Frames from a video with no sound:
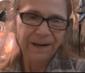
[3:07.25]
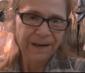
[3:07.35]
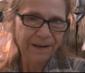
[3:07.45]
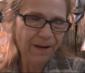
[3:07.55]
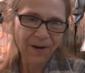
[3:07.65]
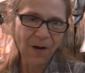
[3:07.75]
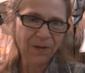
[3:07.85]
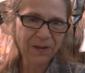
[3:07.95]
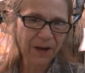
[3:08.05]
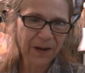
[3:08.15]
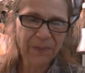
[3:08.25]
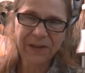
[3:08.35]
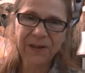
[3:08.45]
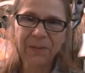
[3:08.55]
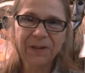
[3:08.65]
not all the time, but
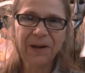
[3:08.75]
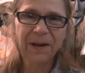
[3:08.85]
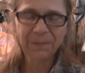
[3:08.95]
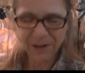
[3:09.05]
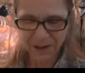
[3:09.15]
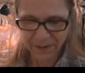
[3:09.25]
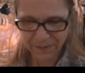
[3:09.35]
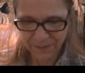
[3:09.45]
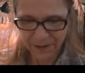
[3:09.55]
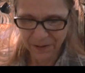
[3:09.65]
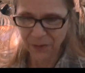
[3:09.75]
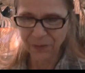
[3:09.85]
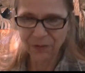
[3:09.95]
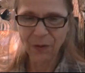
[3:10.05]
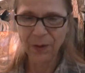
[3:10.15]
sometimes I'll, you know,
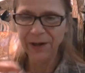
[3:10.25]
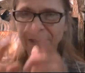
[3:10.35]
throw in a